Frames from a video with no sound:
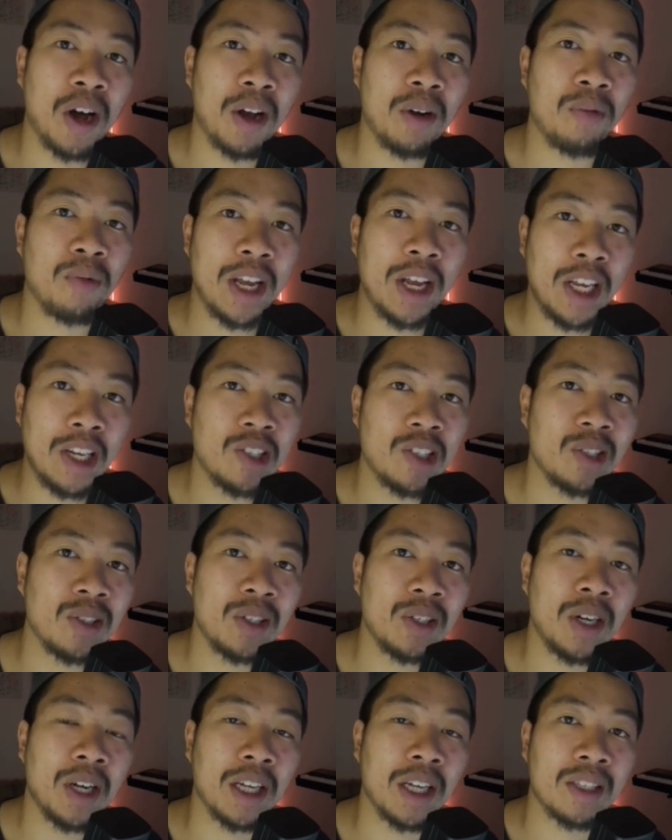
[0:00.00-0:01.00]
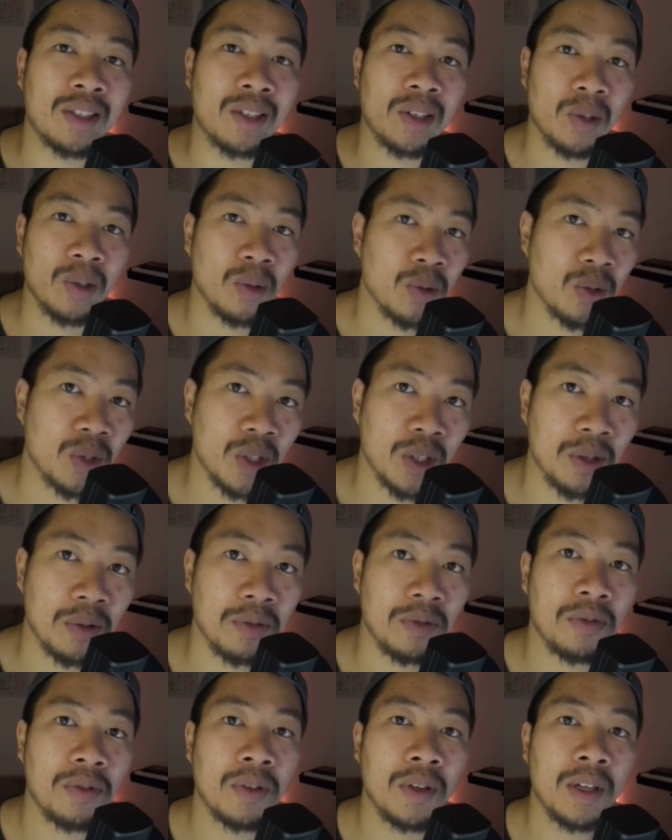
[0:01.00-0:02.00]
region
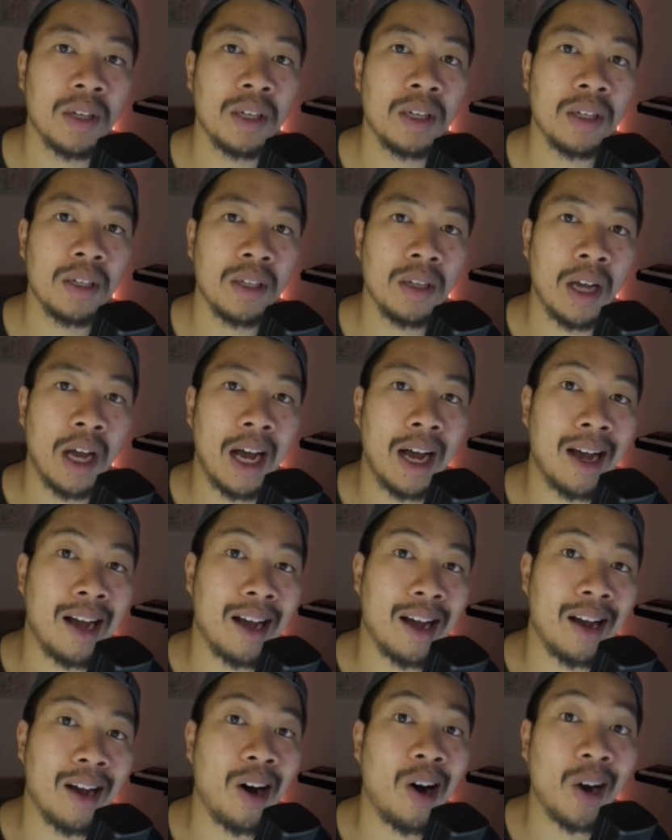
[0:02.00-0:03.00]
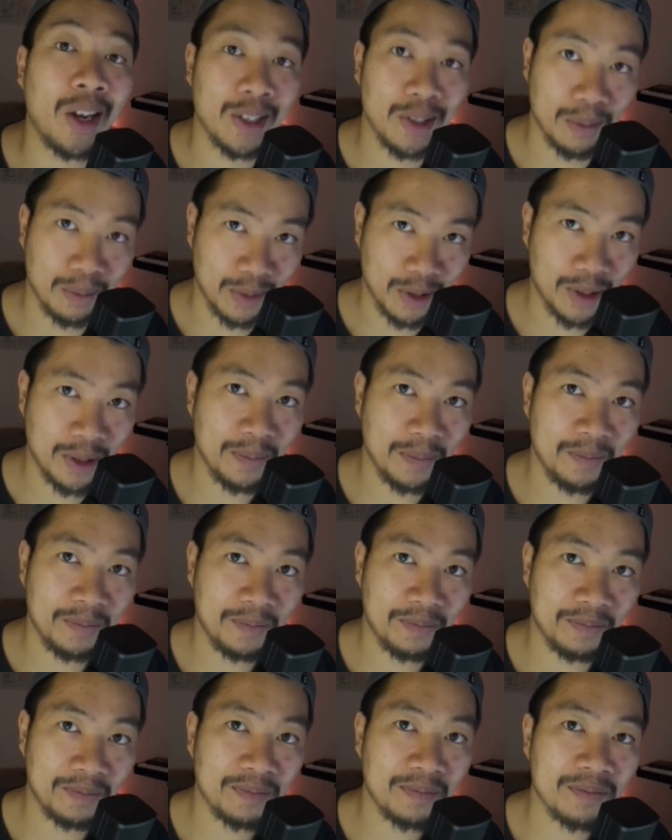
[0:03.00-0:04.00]
exclusive items.
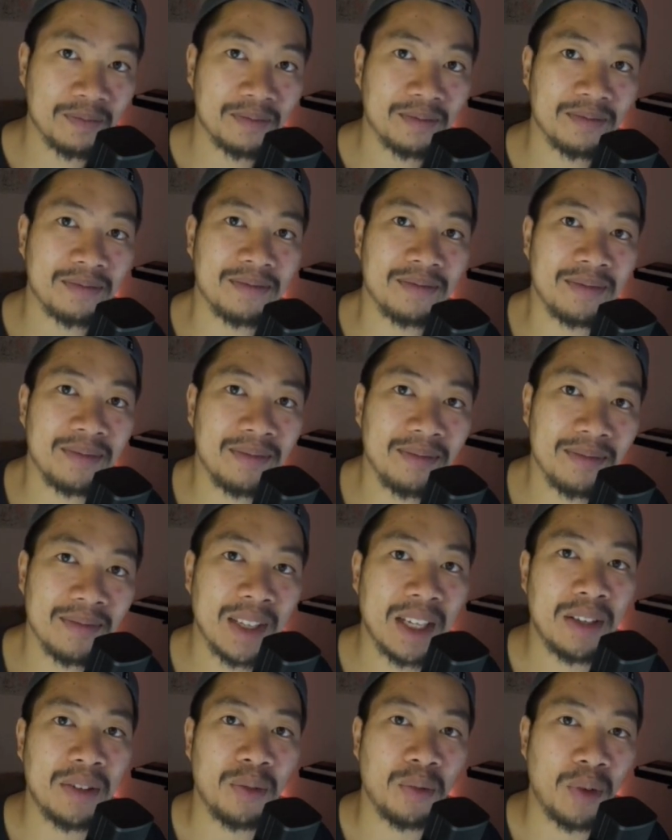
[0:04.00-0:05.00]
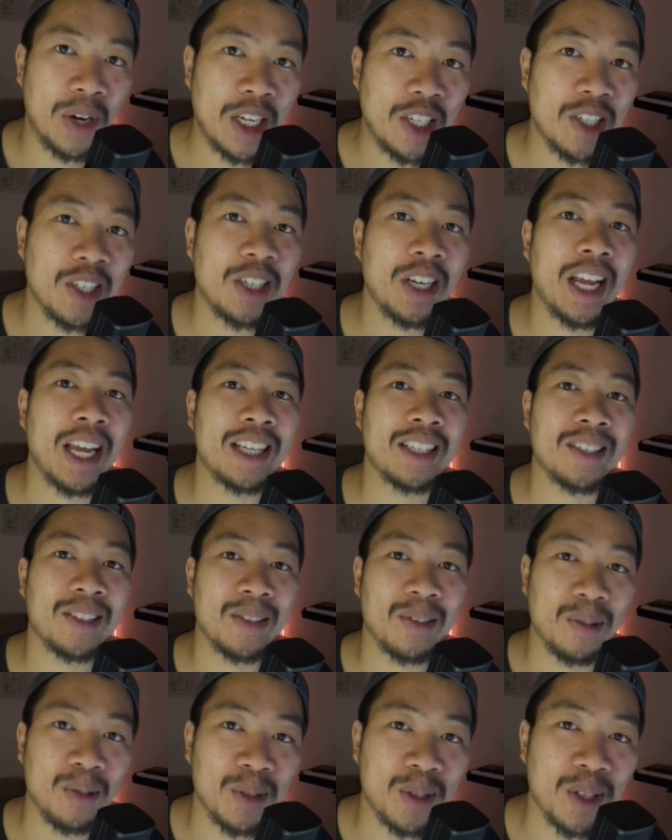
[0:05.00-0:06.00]
Region
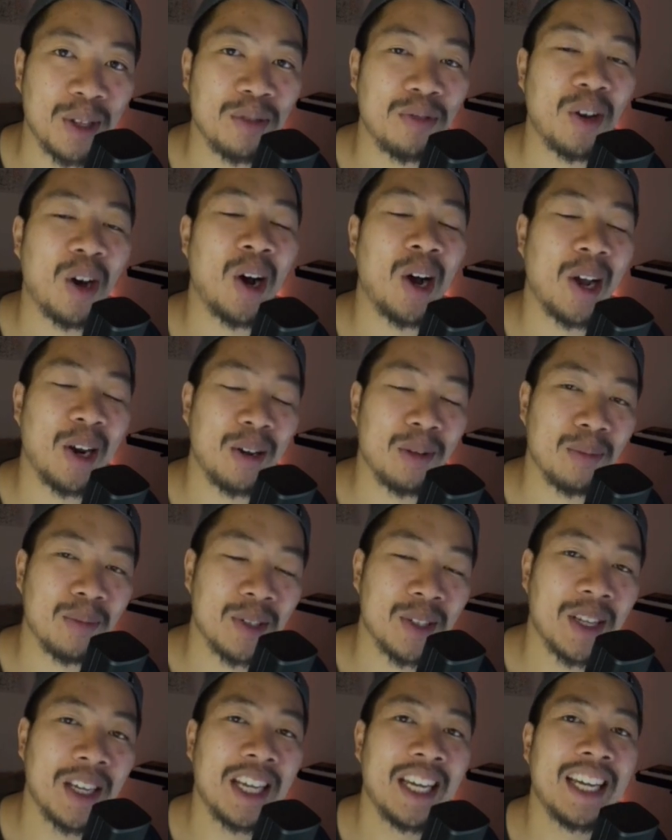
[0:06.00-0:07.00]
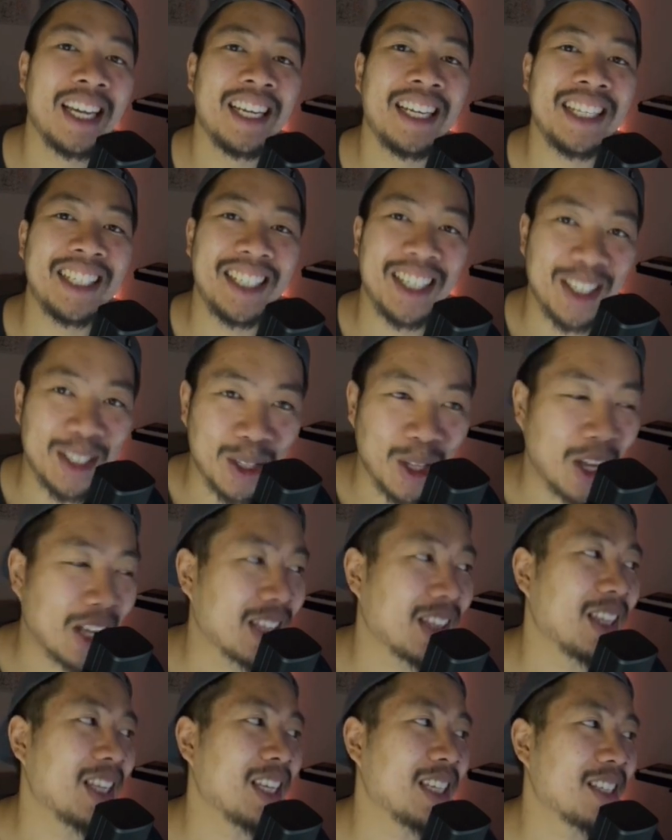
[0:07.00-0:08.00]
exclusive items, just like
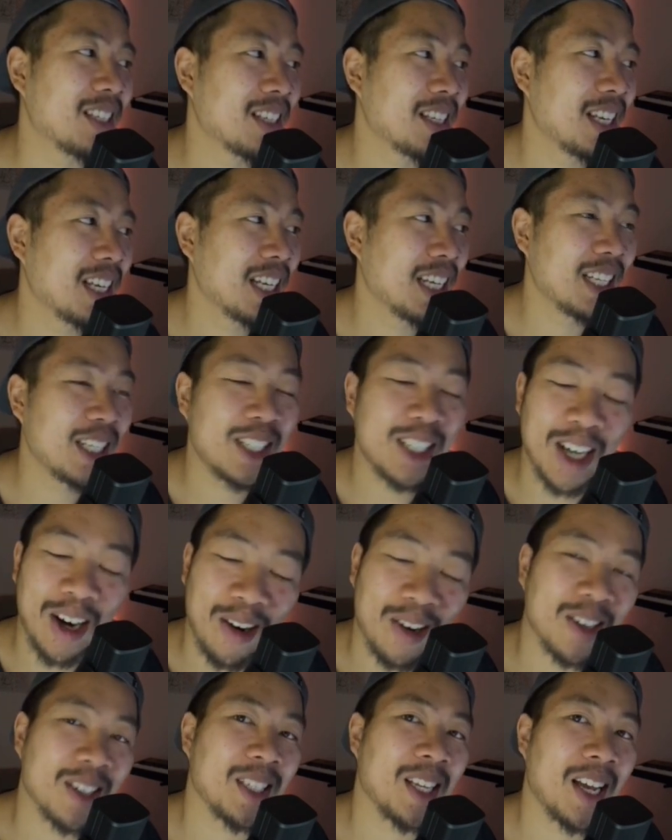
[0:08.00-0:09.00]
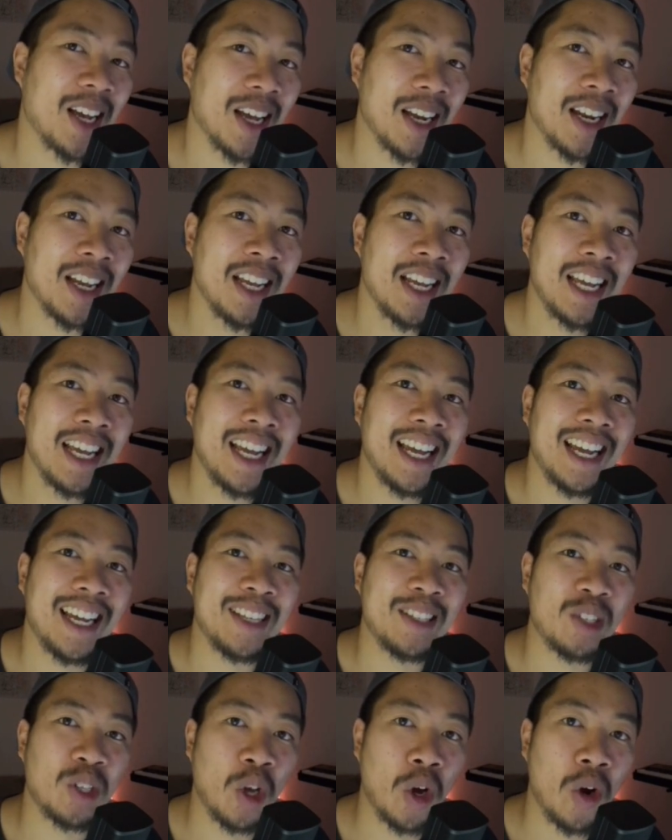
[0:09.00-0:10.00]
this Charizard. And
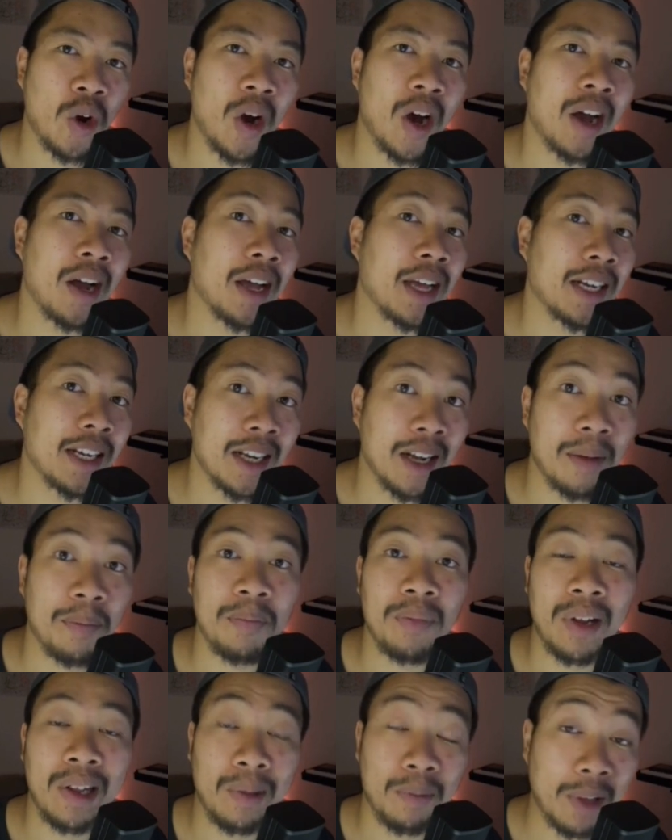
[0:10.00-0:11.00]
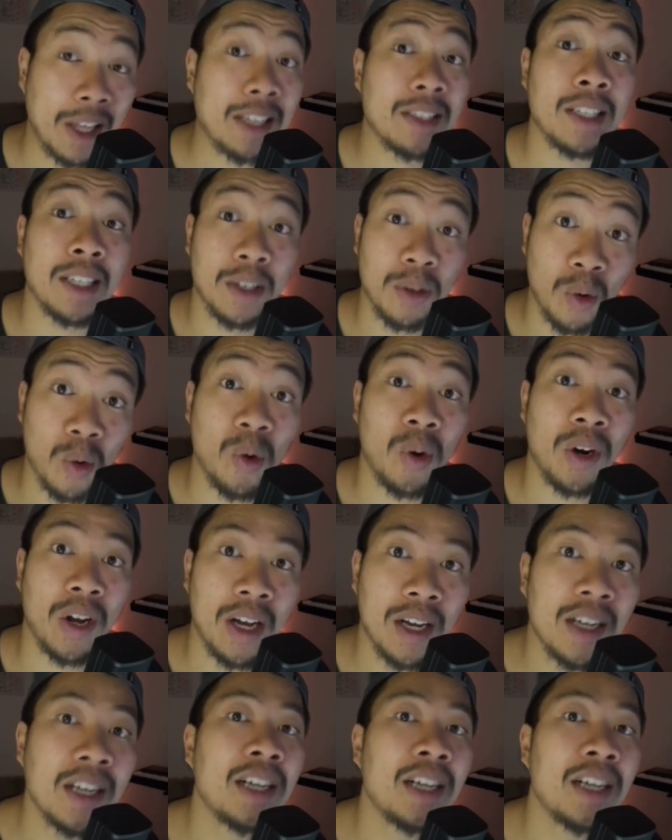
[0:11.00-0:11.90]
so I ended up placing an order